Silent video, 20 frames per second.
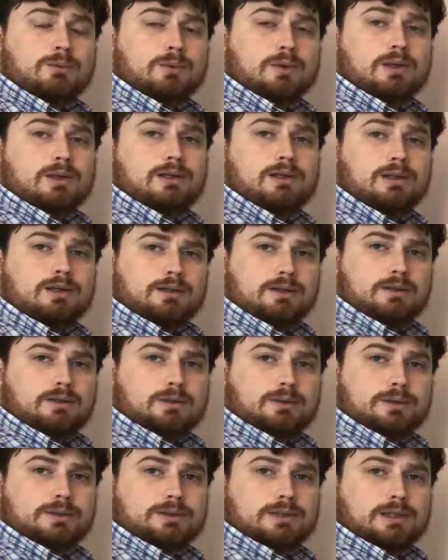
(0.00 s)
What I need to
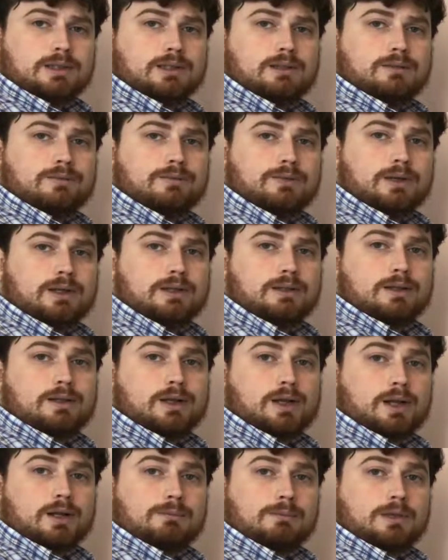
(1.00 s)
do is I need to find
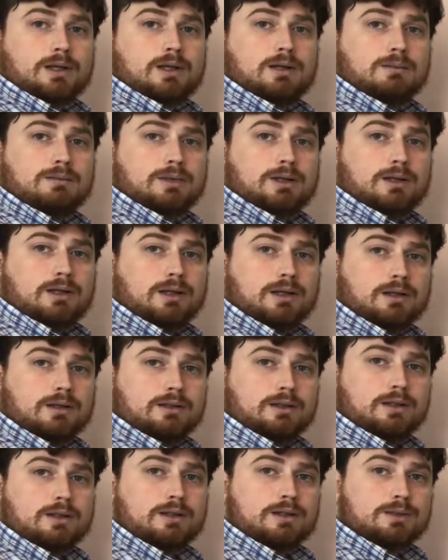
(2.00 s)
an m comma
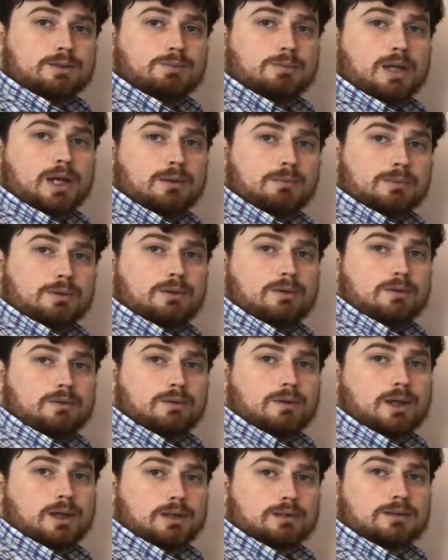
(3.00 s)
n that gets mapped
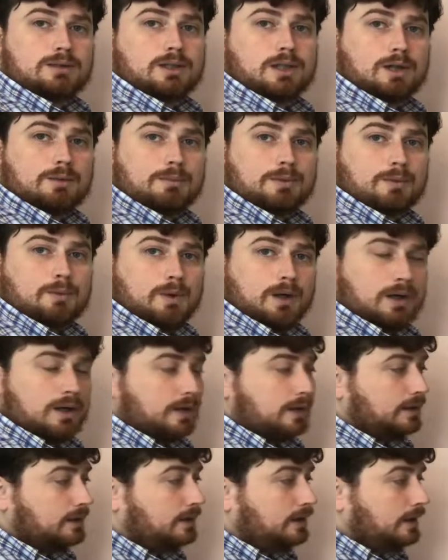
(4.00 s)
to x comma
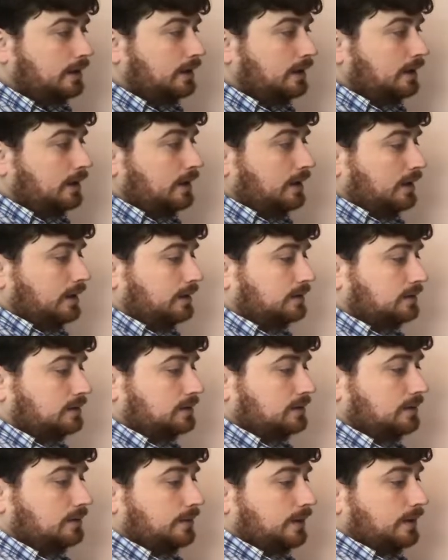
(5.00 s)
y. And
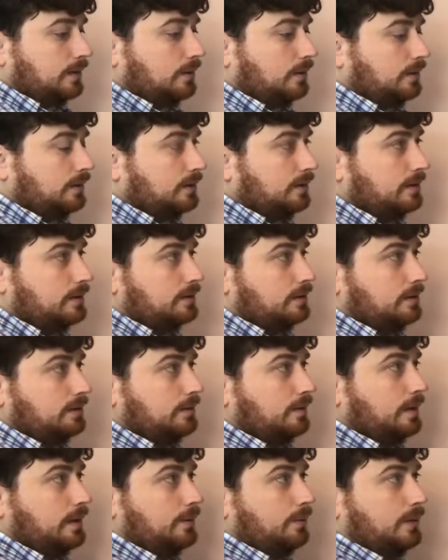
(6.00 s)
so in order to
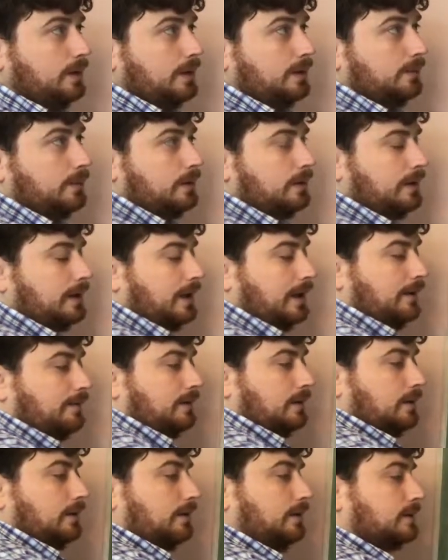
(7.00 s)
do that, what I really
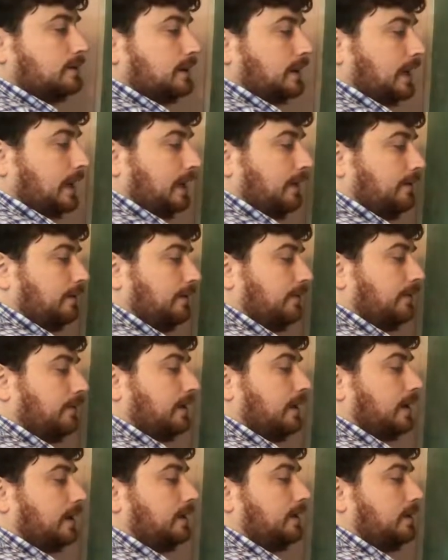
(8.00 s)
have to do is I have to
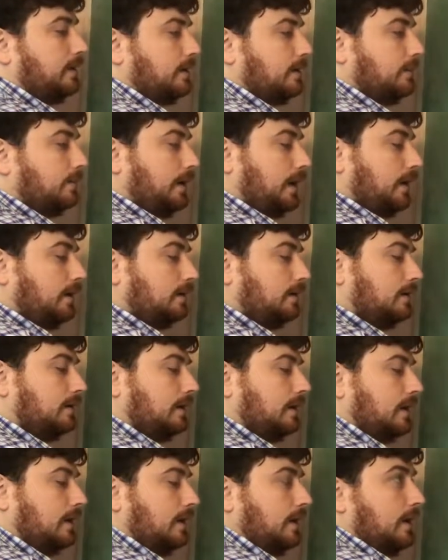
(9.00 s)
find, well,
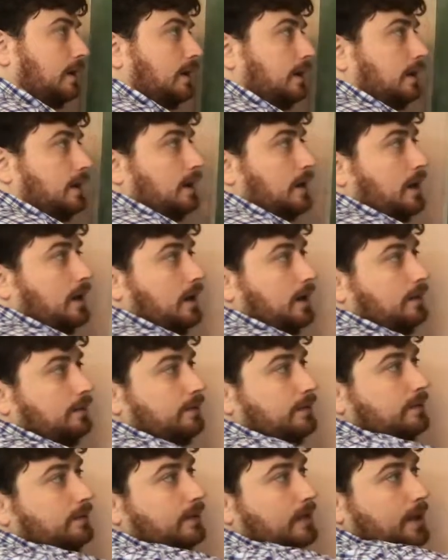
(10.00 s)

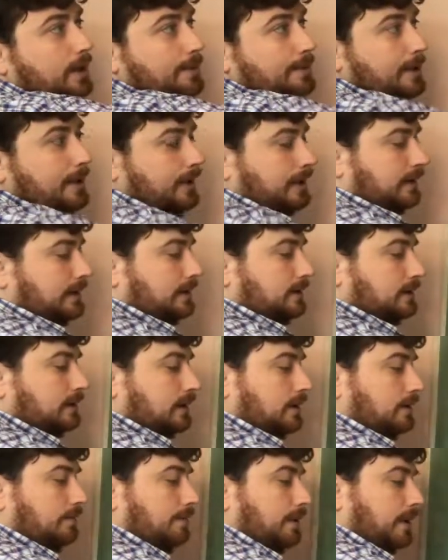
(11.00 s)
f of mn is
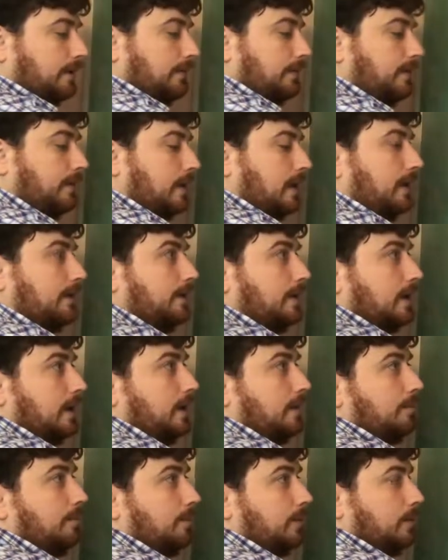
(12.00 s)
going to be
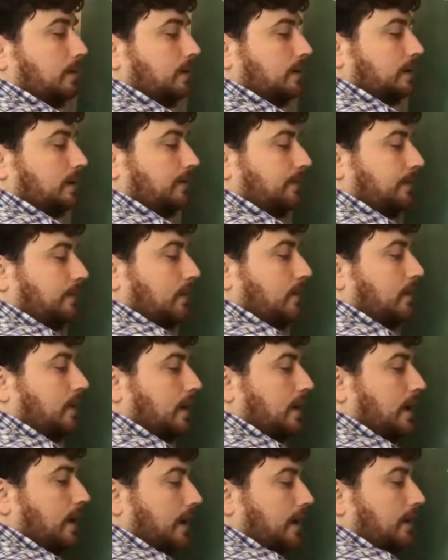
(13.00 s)
5m plus
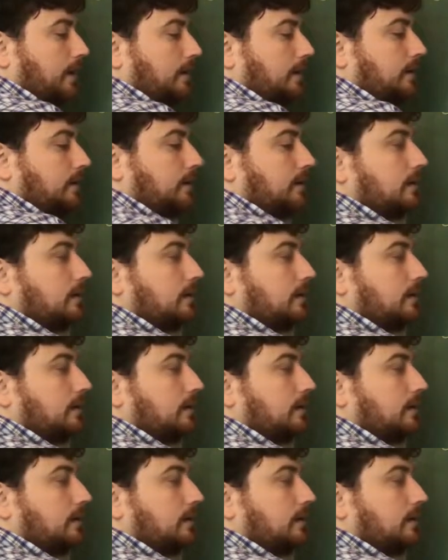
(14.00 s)
4n,